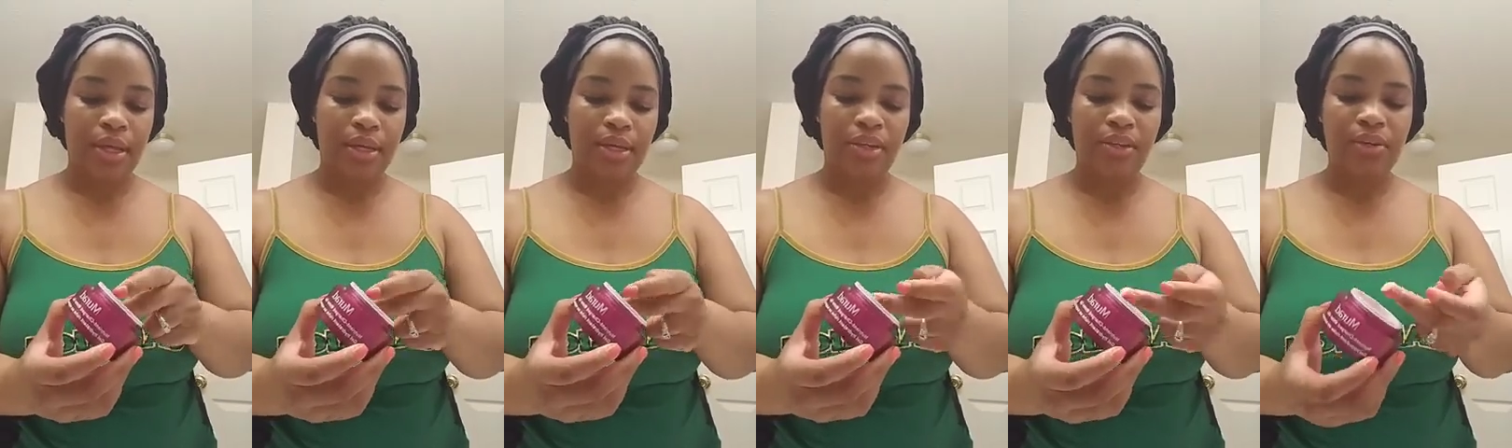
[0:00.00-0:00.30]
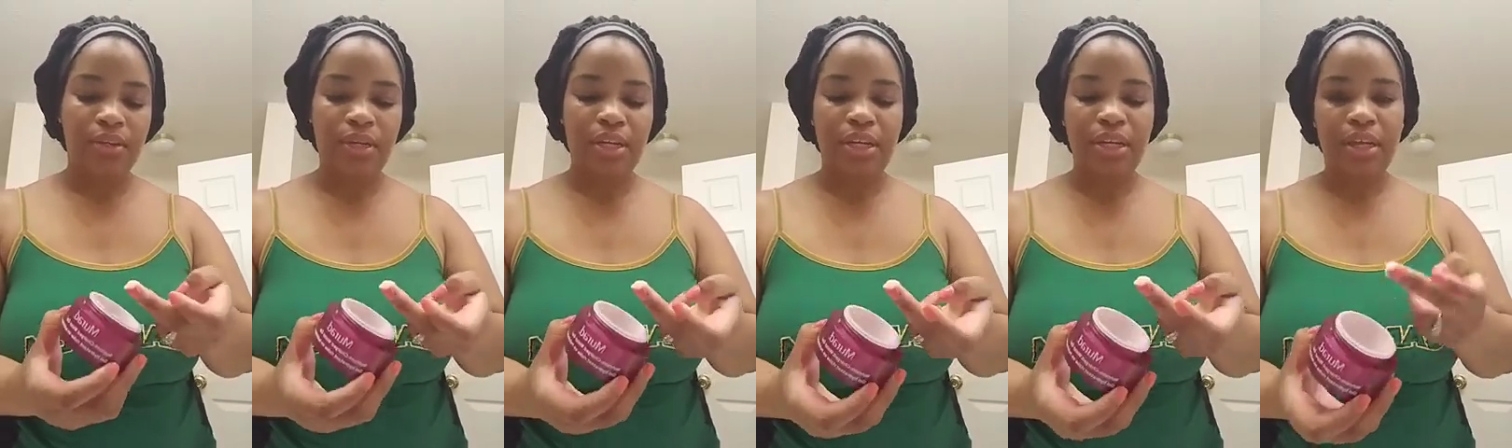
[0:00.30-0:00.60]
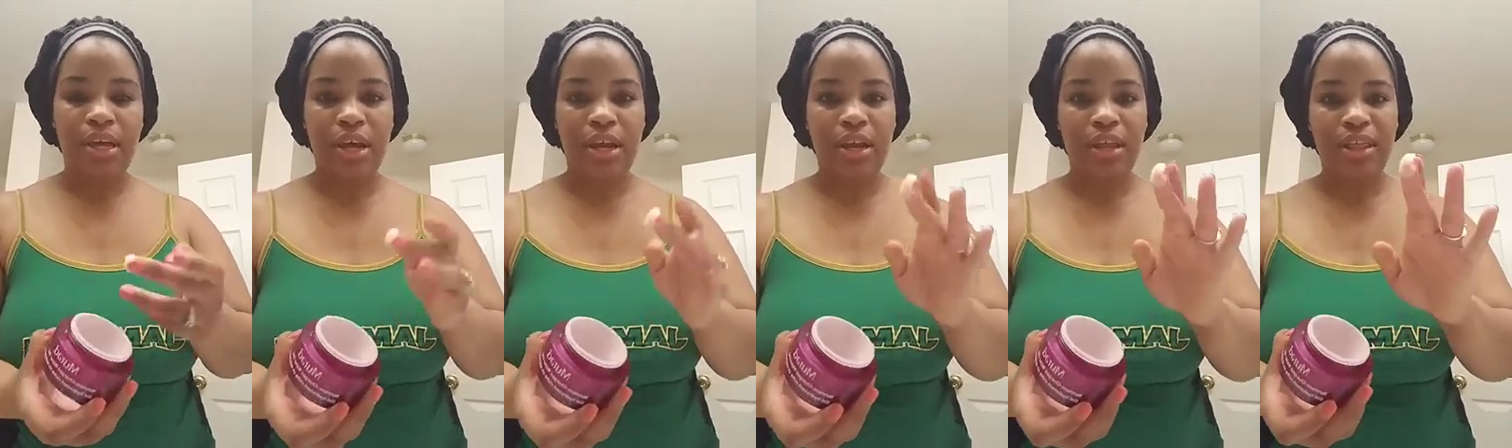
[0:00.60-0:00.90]
don't need a
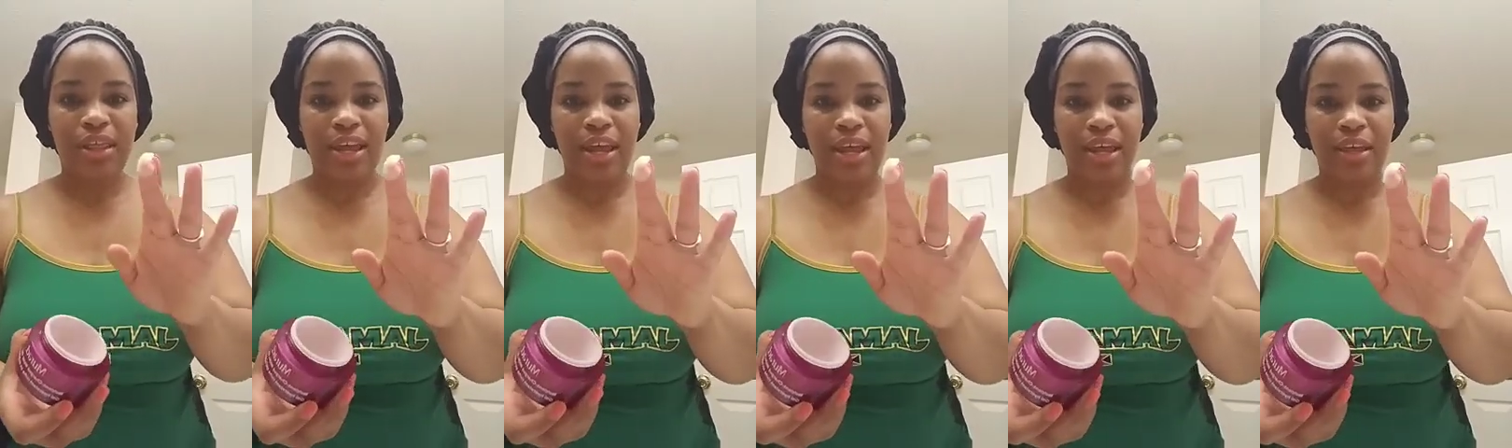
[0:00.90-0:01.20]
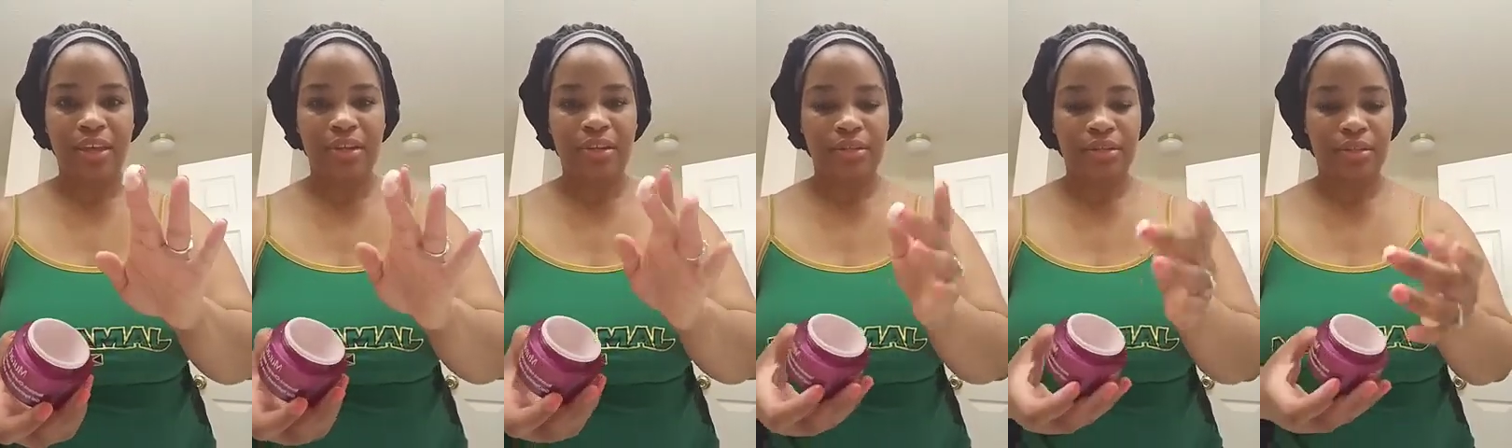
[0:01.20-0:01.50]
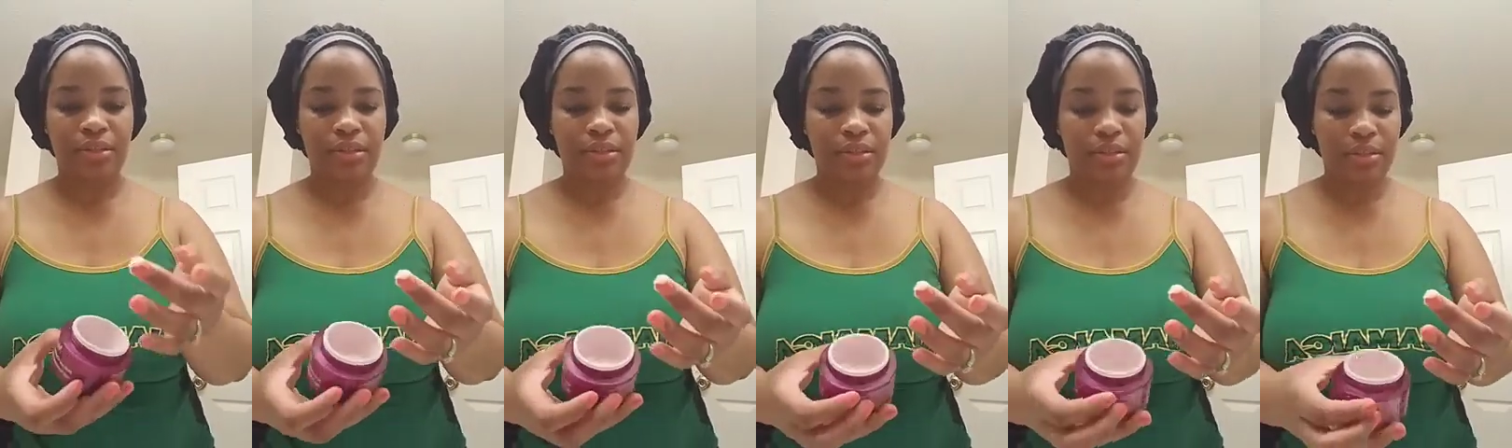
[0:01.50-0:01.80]
lot of that,
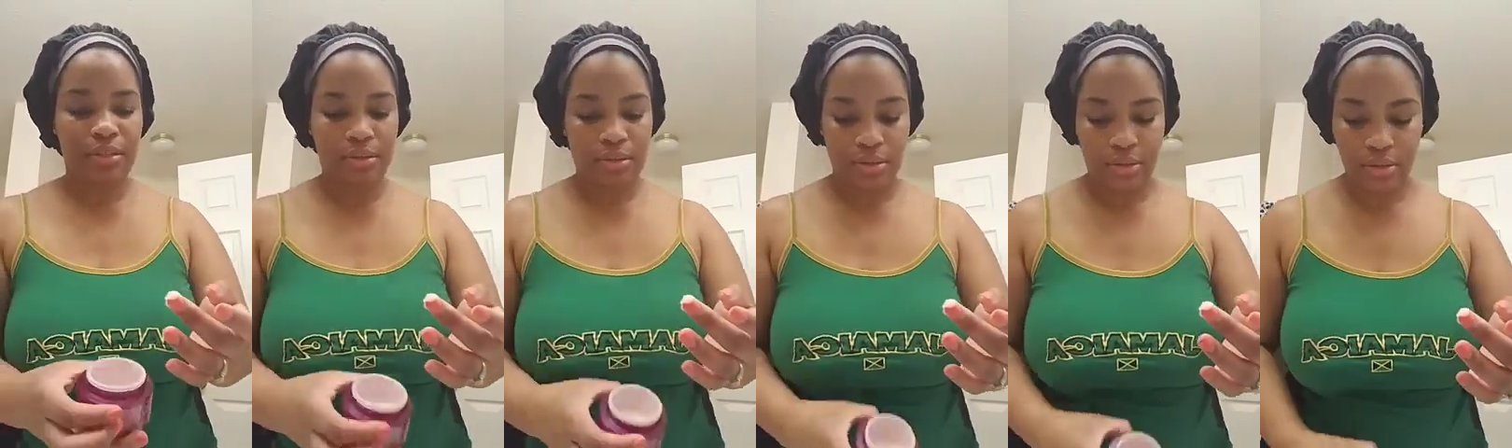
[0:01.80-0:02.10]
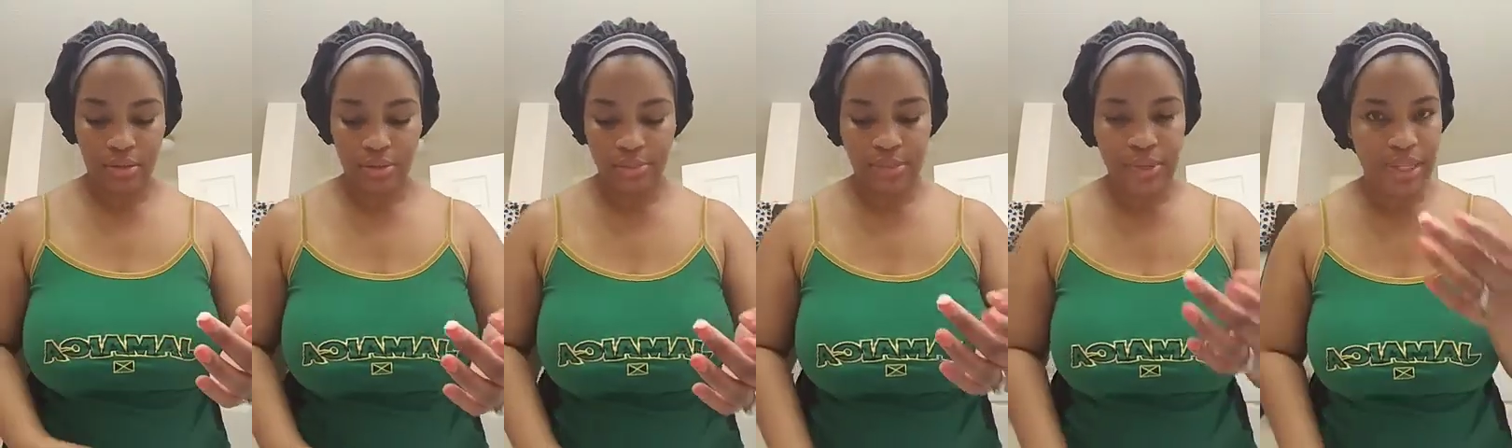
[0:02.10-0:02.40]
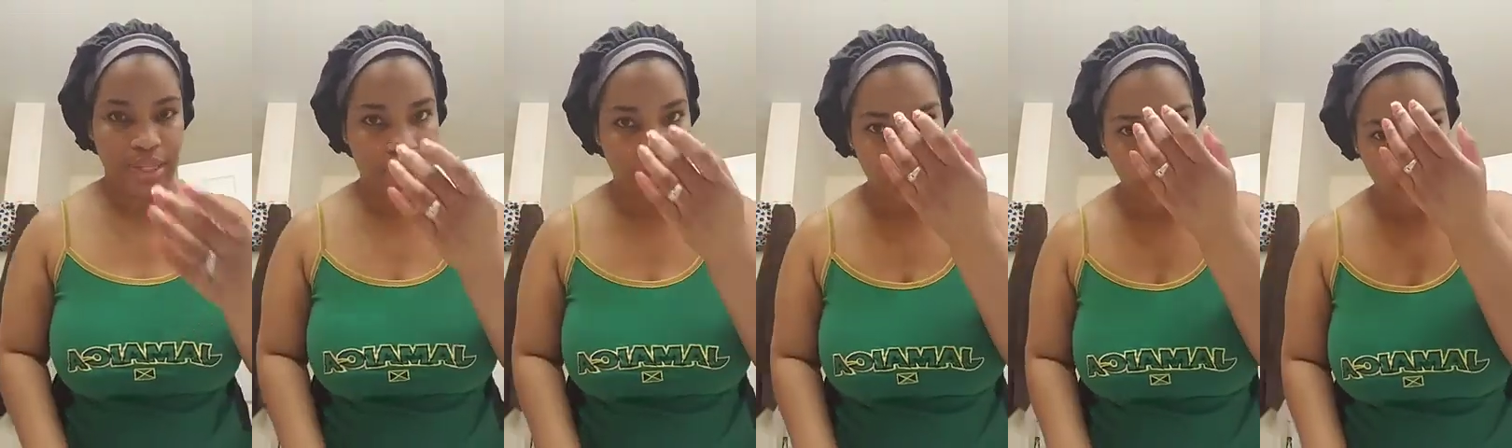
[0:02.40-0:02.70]
just a little bit
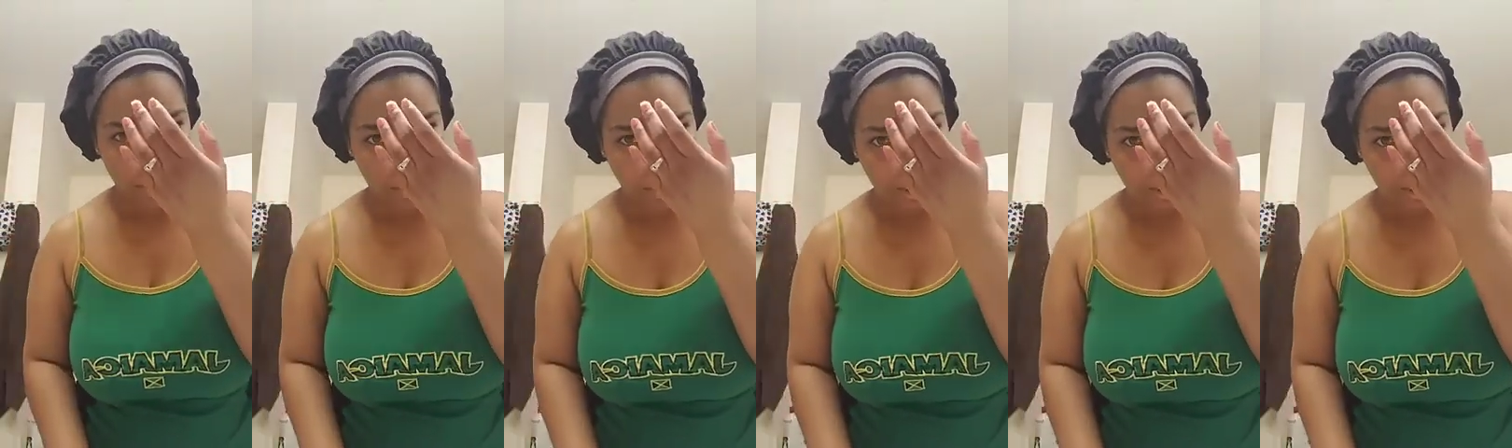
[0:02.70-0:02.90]
there.